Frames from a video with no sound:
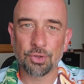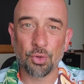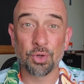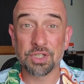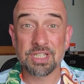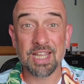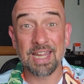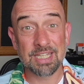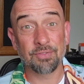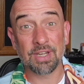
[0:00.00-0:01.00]
or as
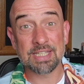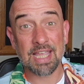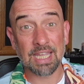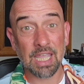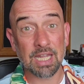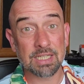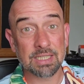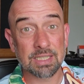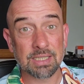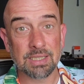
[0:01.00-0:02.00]
scientific as I get.